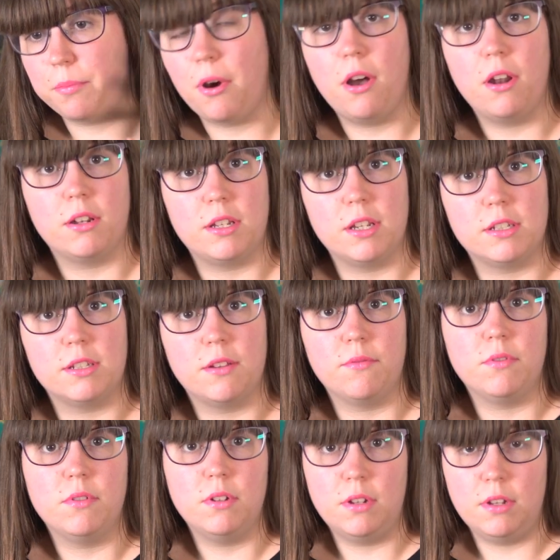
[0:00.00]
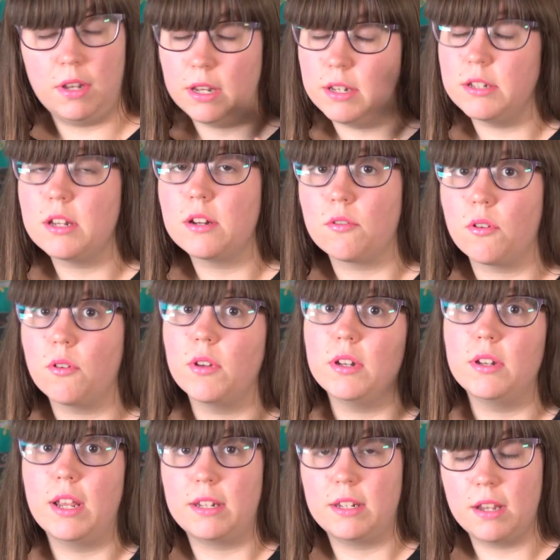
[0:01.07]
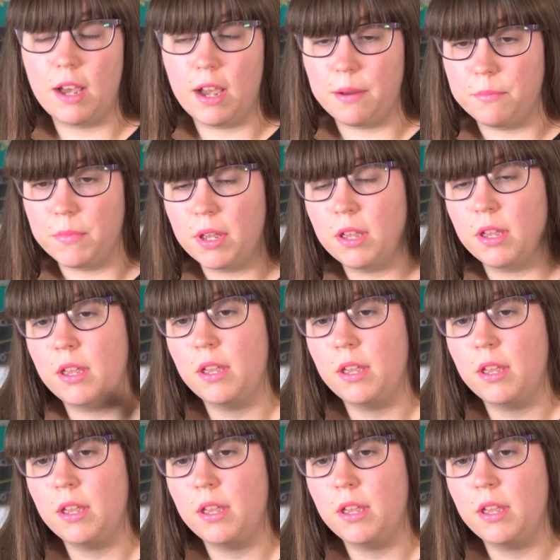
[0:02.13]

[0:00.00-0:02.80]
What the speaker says: politics of in general in that time.